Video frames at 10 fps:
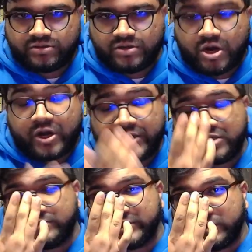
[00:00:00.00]

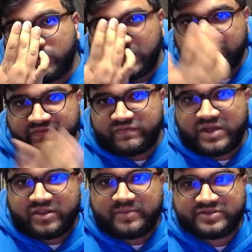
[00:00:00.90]
arguably one of, if
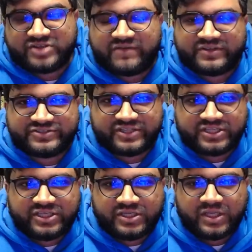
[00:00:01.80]
not the best offense in the league.